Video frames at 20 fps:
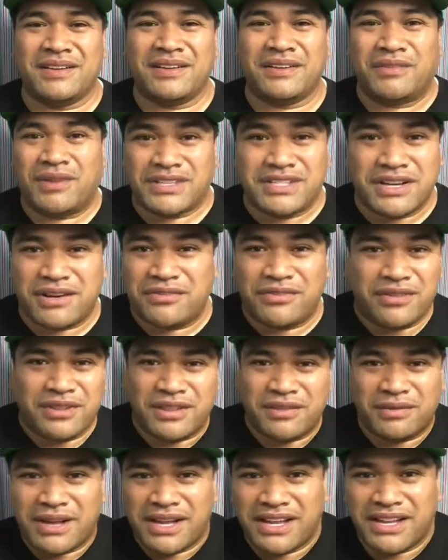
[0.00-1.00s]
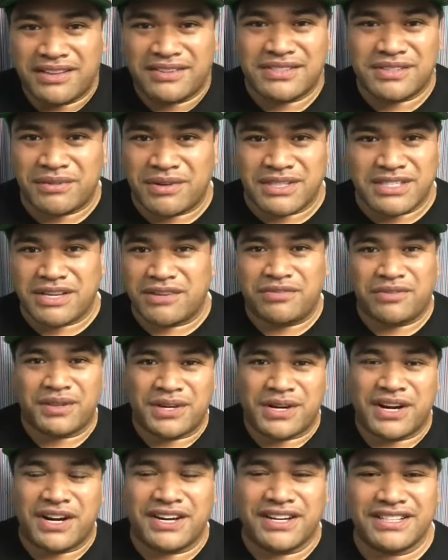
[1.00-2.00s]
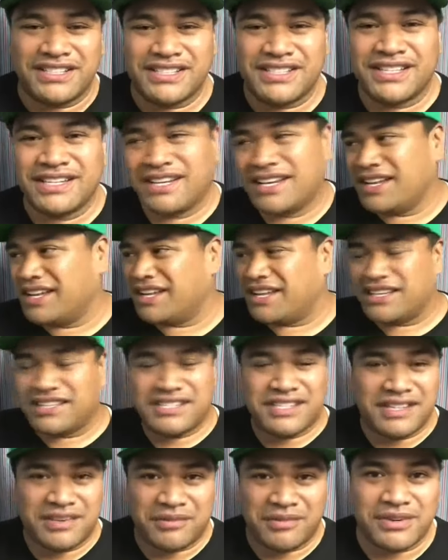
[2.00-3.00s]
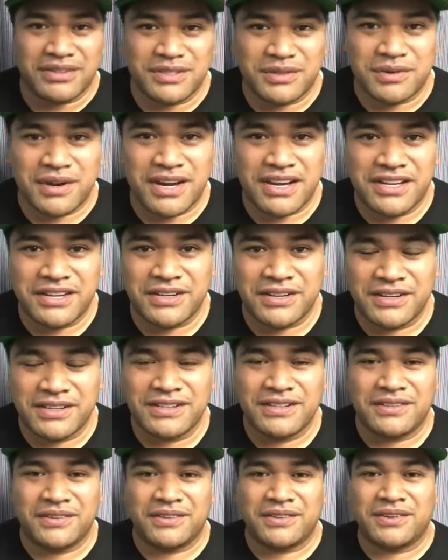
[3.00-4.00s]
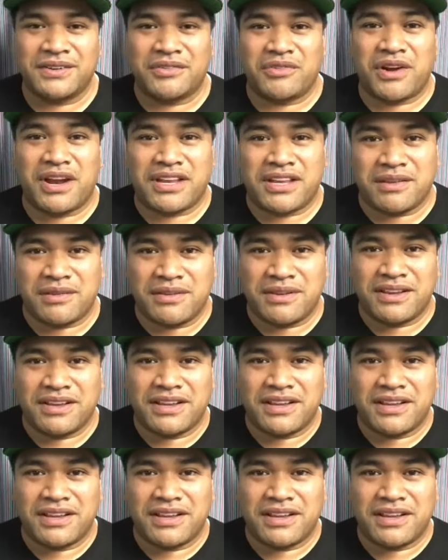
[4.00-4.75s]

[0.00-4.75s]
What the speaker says: watch out for the waves and watch out for the cars. And sit, it's right here where I can